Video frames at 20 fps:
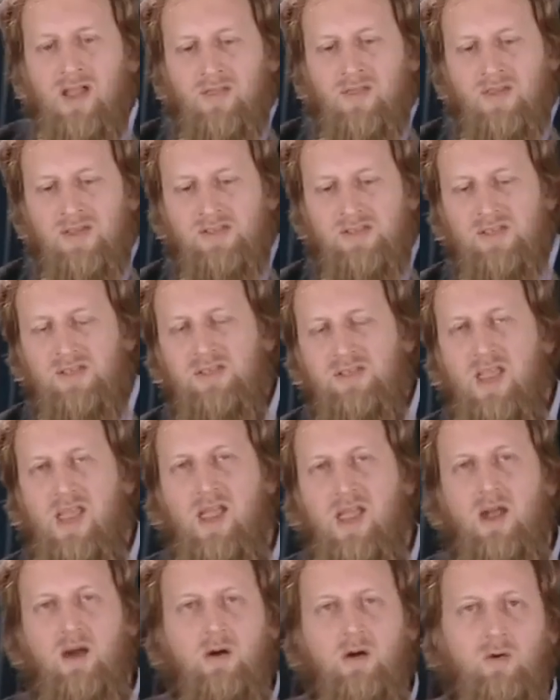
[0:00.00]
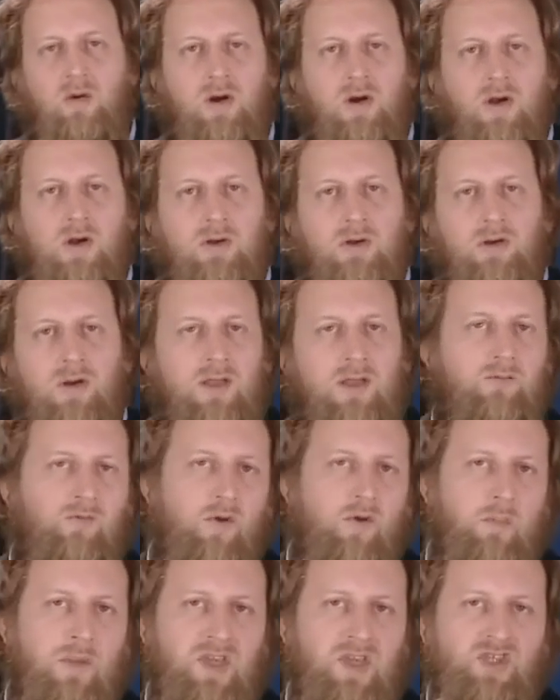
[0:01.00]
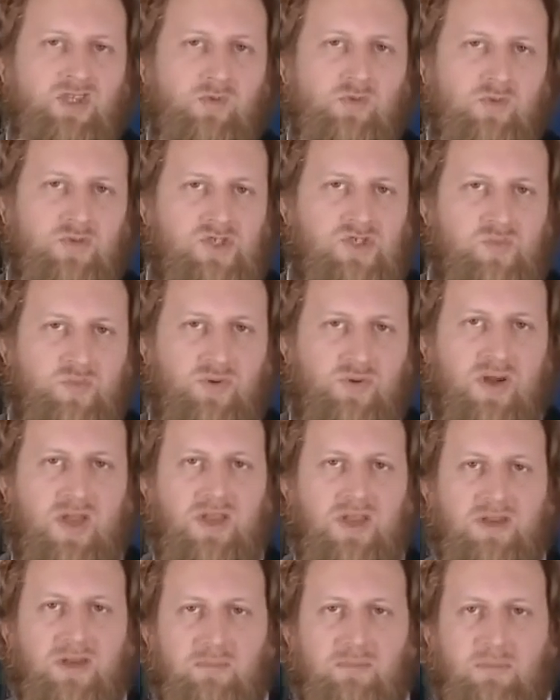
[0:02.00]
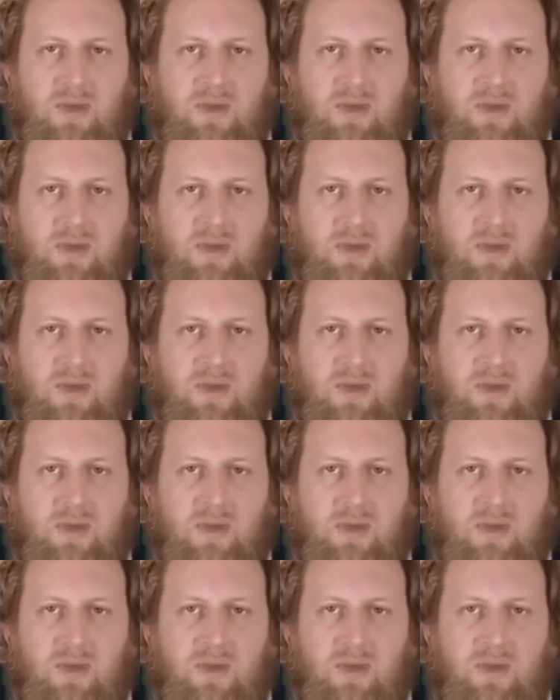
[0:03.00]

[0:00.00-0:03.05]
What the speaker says: this is how information was spread and